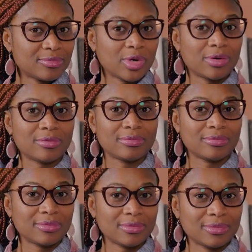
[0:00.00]
Well,
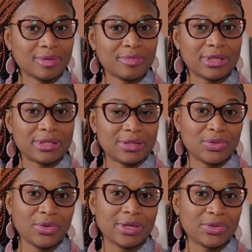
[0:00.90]
amazing.
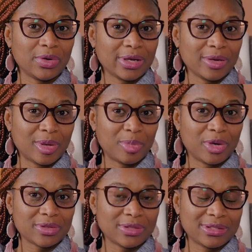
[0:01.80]
So yeah, talking about
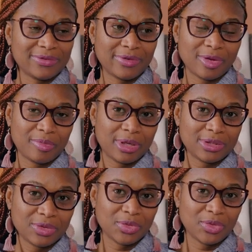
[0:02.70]
personal
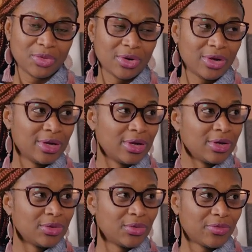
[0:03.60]
development, go
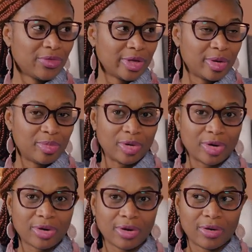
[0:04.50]
look for that
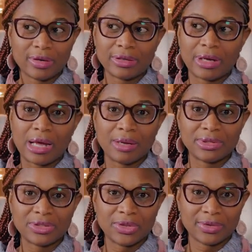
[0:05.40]
book on
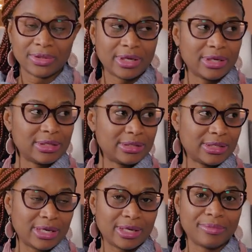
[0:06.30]
Amazon, and
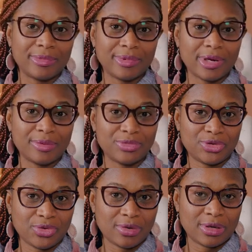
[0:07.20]
I'm
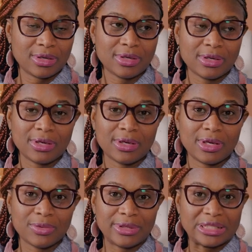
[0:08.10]
sure
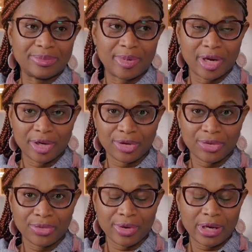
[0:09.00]
it will inspire
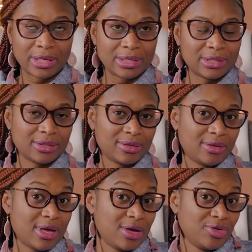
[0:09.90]
you. And
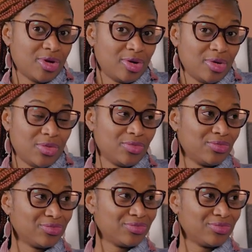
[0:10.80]
yeah, you're not alone.